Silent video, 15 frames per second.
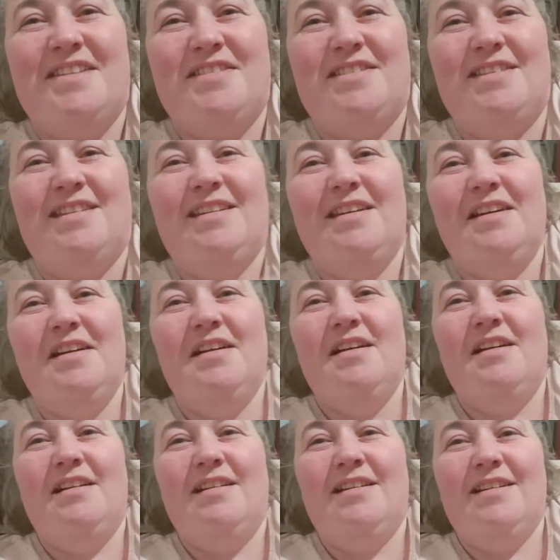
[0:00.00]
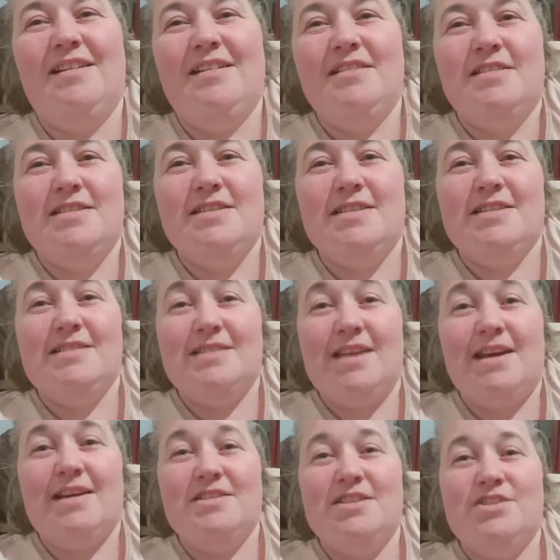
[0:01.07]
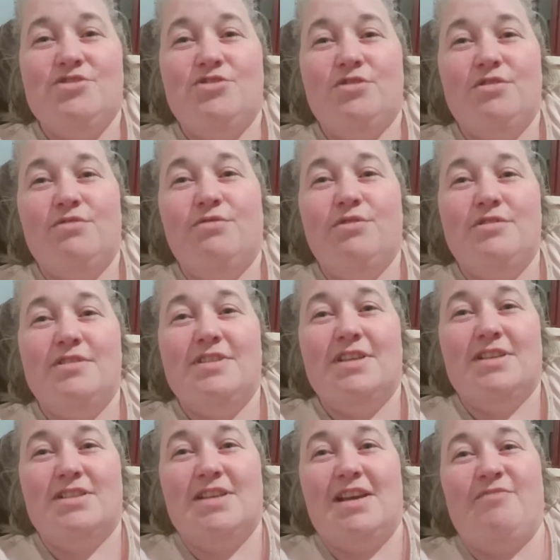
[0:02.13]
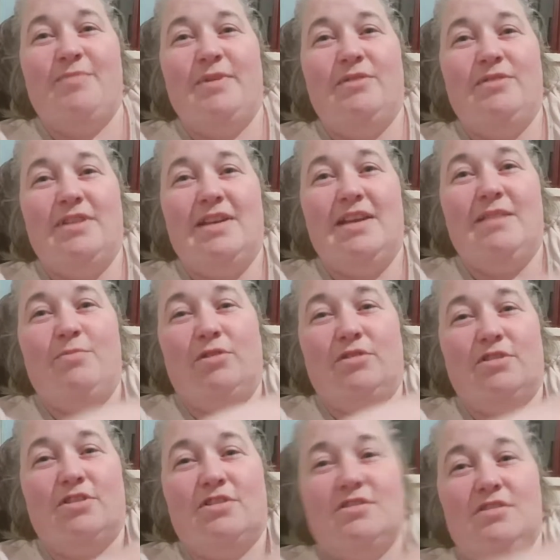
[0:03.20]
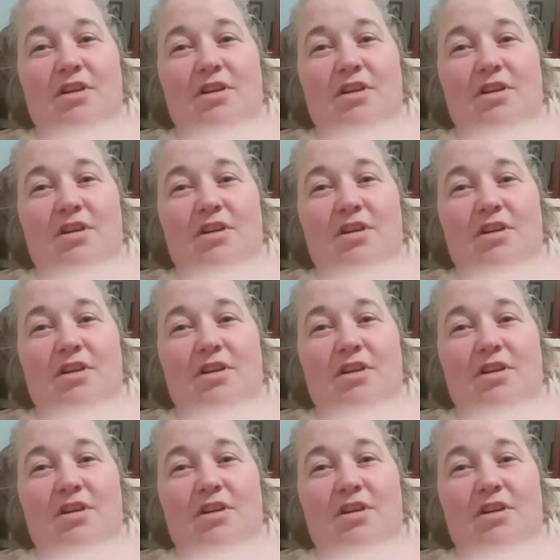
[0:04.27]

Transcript: I think. Is that actually true? Roosters actually have built-in earplugs? Because I